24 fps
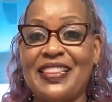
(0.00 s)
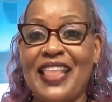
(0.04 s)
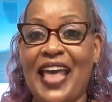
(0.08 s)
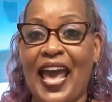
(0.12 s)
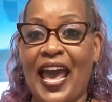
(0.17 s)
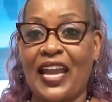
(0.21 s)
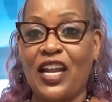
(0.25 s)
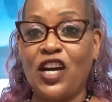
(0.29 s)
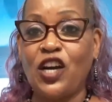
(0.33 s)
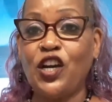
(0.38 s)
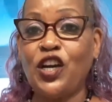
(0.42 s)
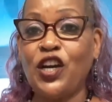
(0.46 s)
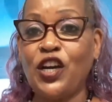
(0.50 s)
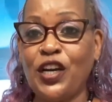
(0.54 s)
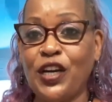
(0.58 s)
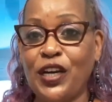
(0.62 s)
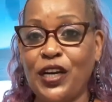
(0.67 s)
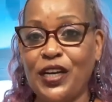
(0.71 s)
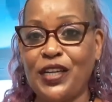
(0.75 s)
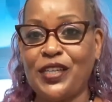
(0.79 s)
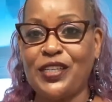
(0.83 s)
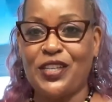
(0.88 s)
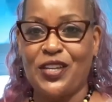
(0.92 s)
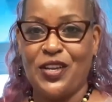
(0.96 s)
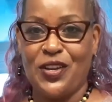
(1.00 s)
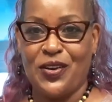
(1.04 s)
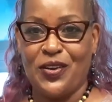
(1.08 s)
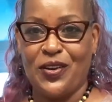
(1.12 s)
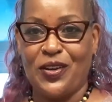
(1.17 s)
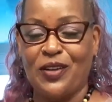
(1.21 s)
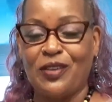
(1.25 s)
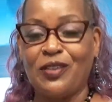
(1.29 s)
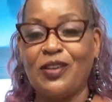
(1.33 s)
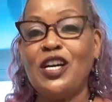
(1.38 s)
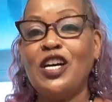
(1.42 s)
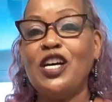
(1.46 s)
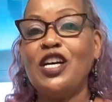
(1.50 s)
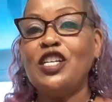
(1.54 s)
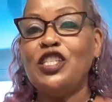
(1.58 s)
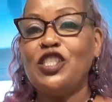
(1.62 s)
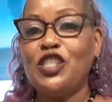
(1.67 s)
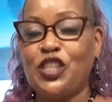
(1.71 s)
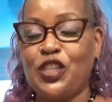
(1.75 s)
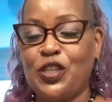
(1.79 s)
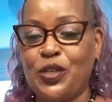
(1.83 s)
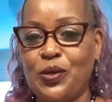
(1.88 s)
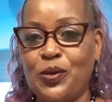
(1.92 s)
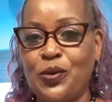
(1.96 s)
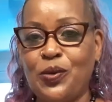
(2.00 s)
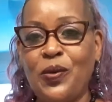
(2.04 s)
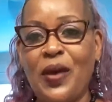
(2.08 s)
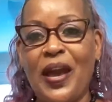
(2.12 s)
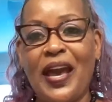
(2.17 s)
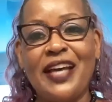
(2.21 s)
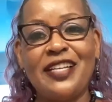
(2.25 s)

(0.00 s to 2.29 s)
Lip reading: ThatHoodGurl2,